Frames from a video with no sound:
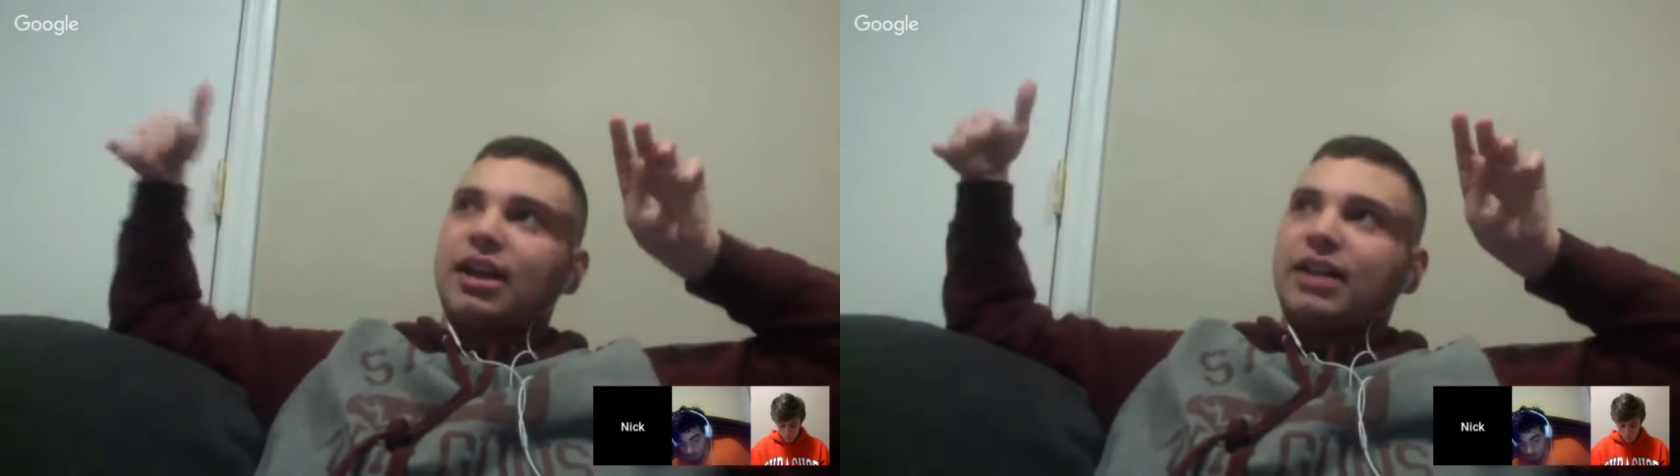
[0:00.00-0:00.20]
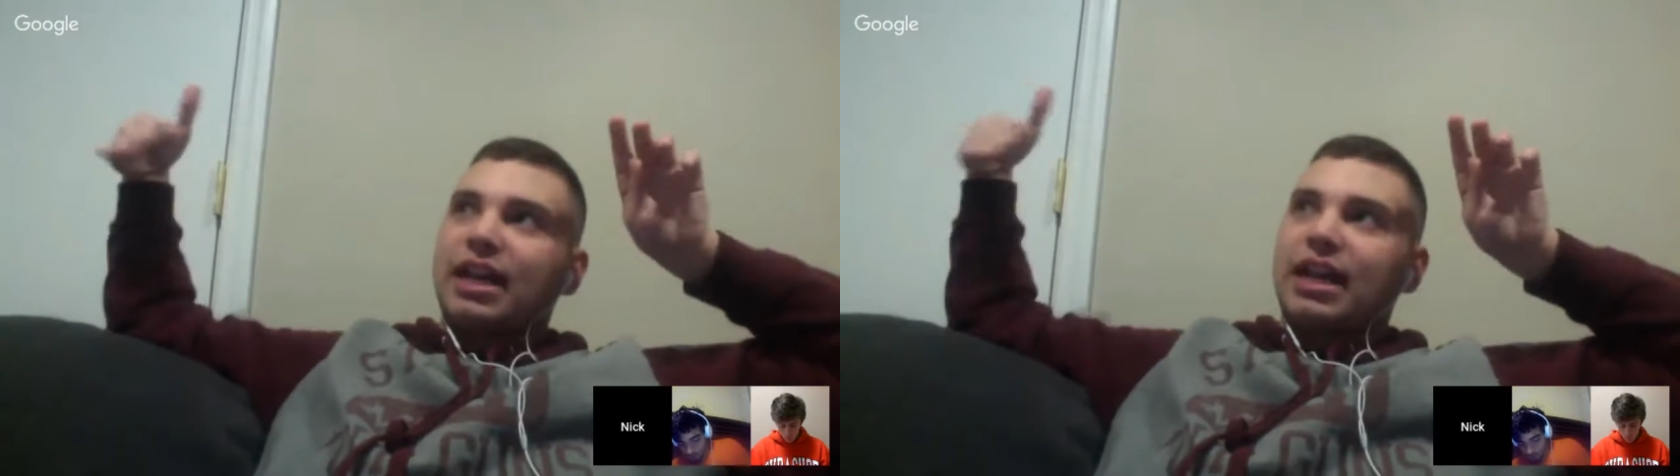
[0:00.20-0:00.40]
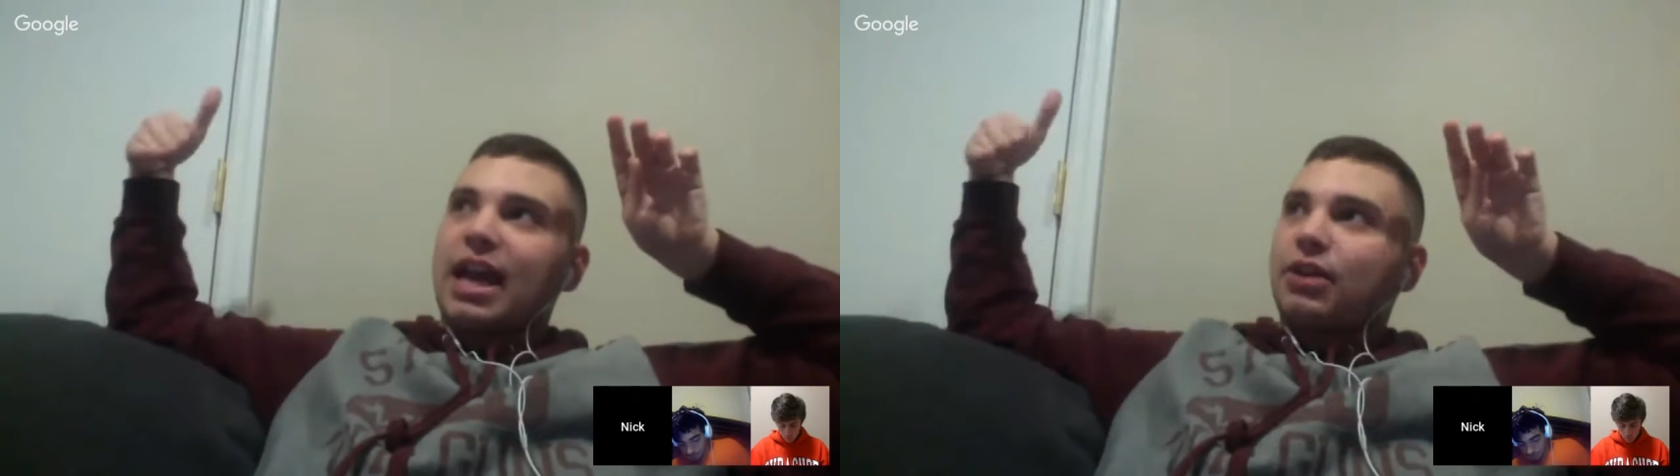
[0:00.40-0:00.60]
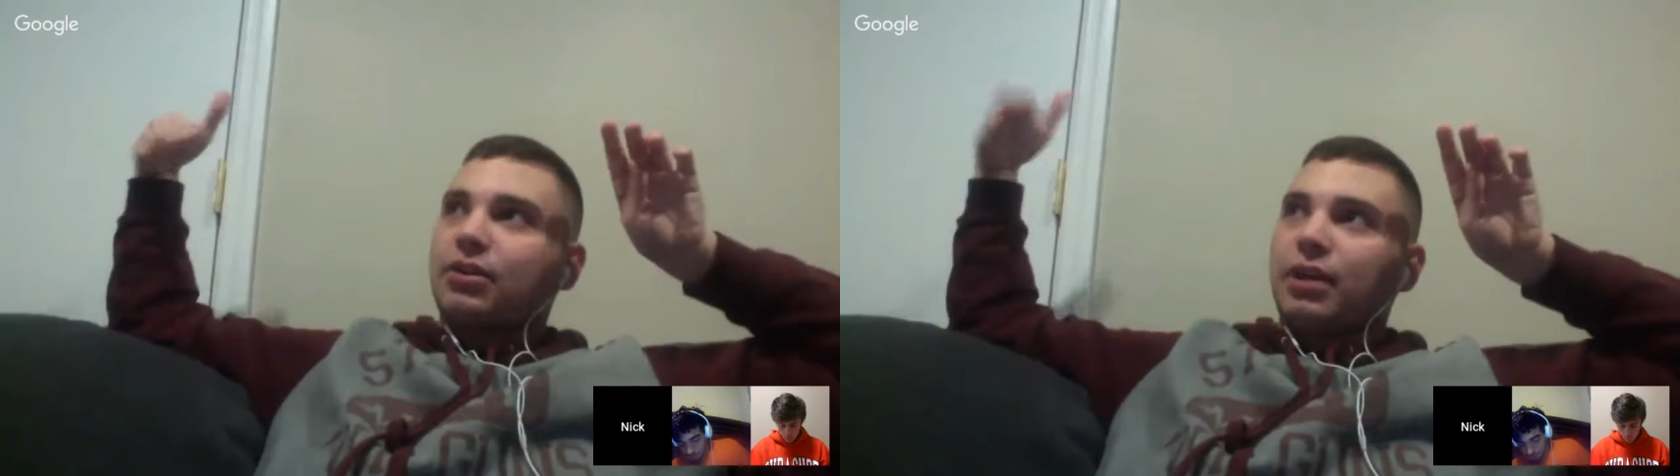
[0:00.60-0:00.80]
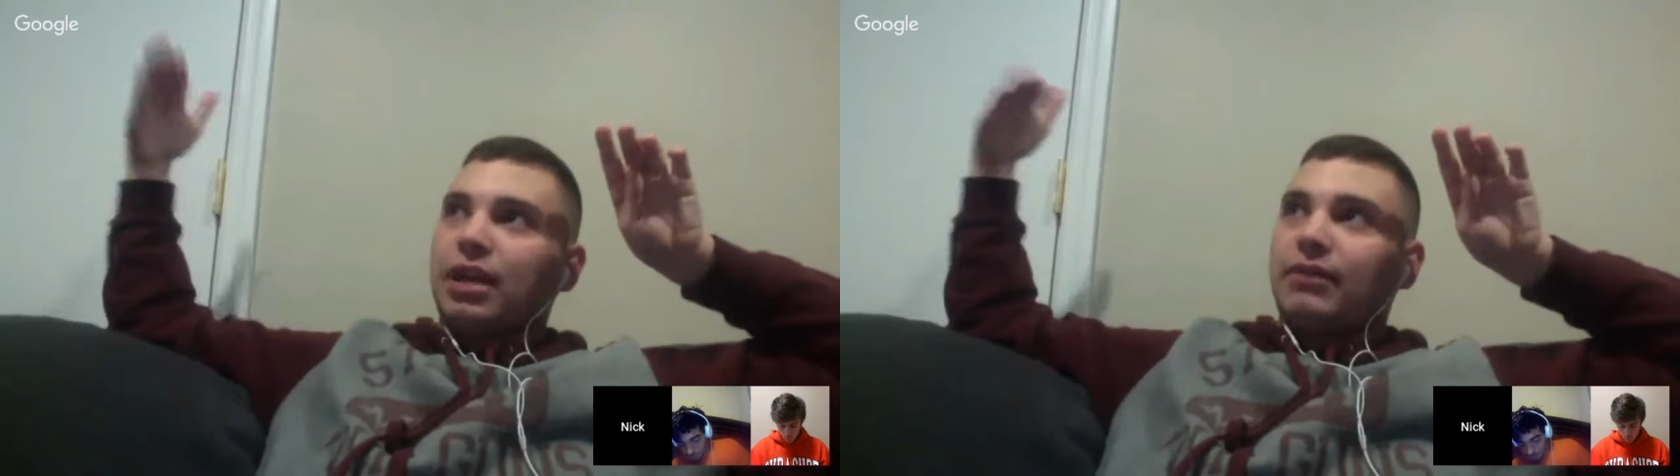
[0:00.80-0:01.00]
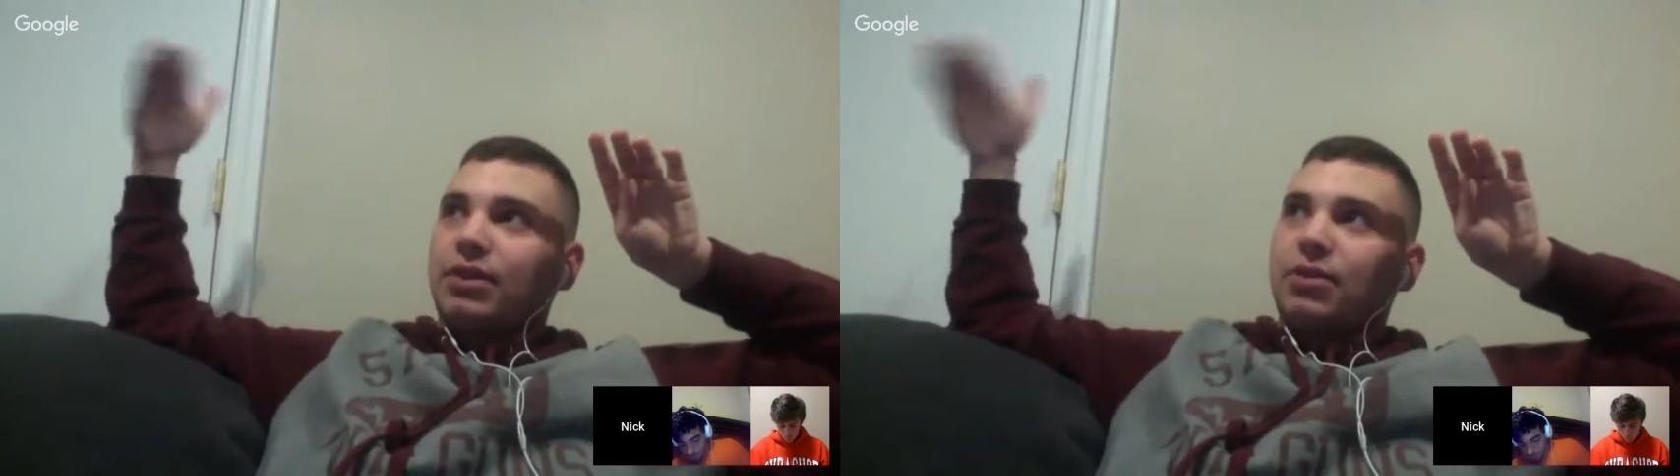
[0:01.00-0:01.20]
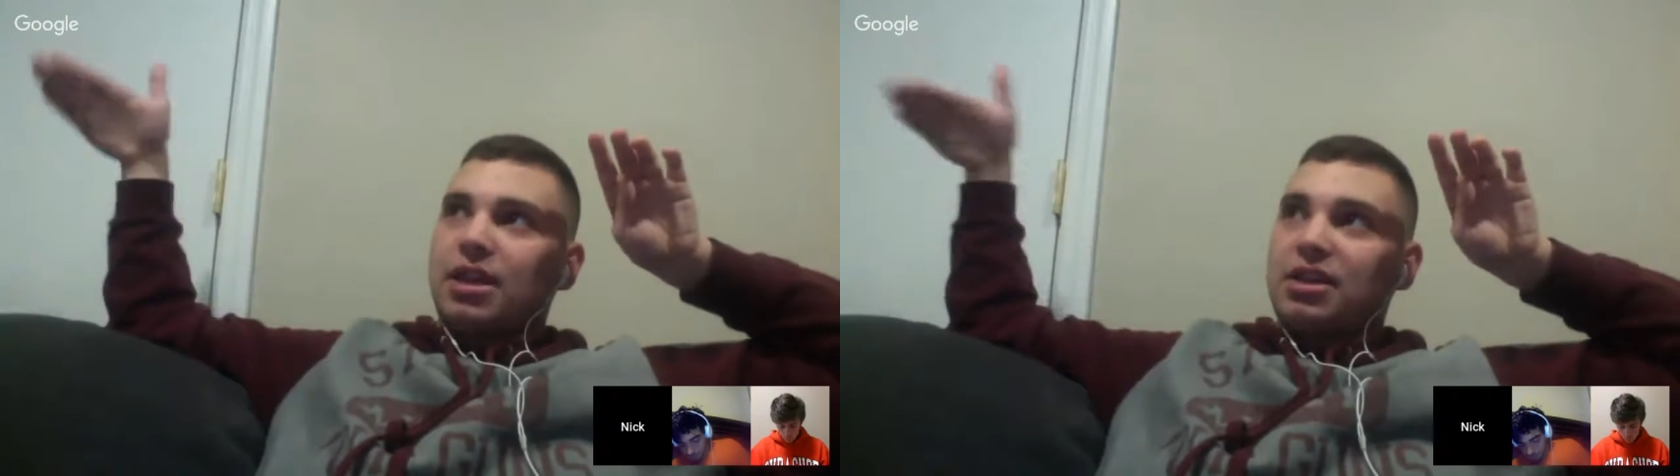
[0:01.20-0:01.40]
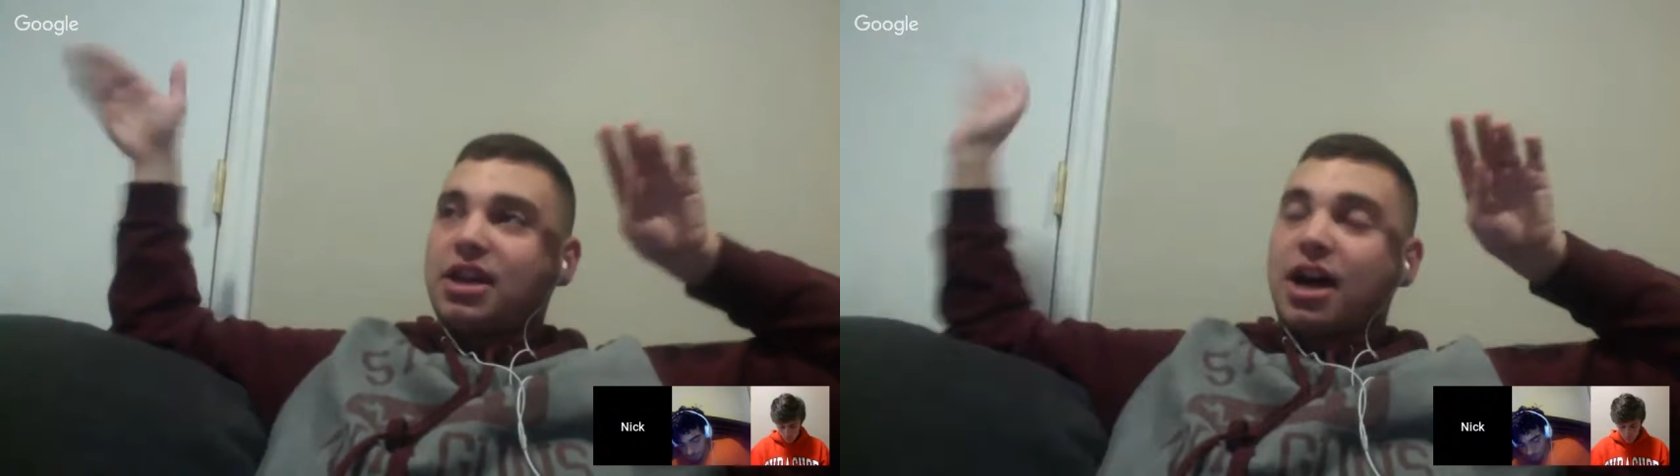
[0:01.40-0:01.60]
in that category, even though
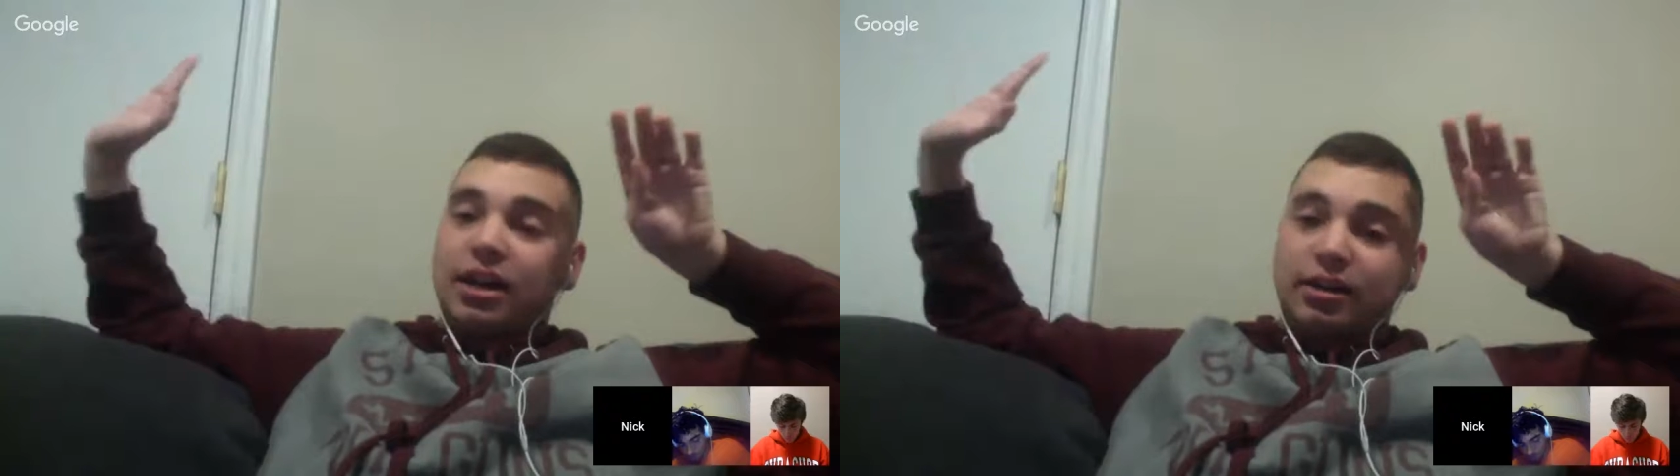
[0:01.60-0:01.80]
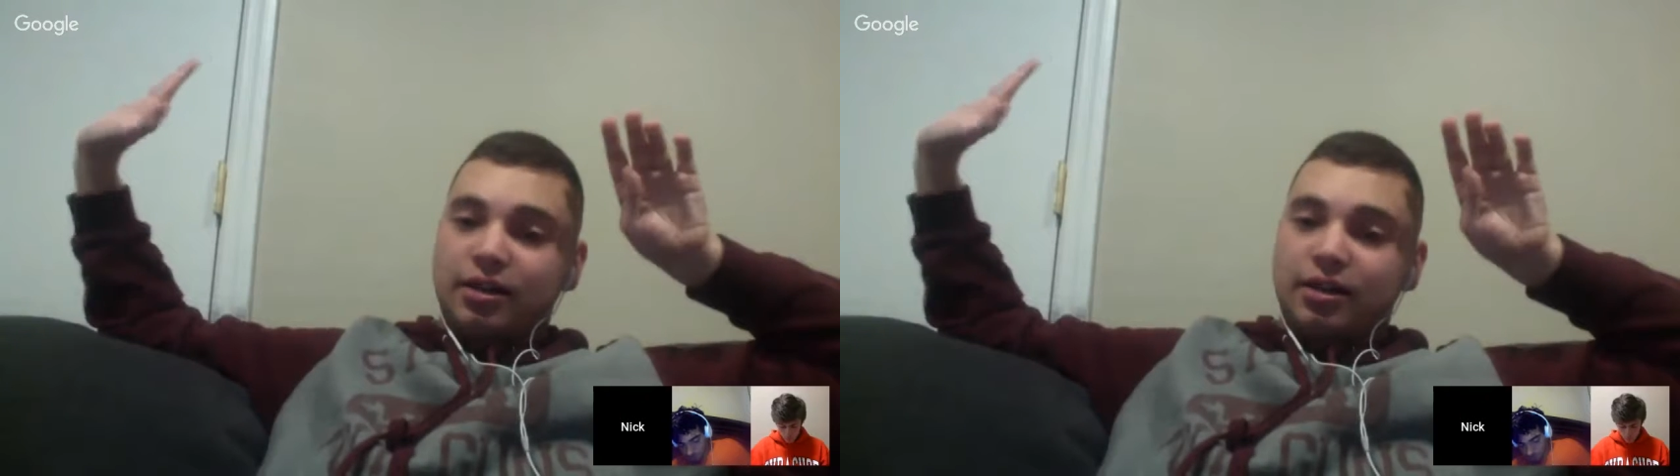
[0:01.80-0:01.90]
he's not.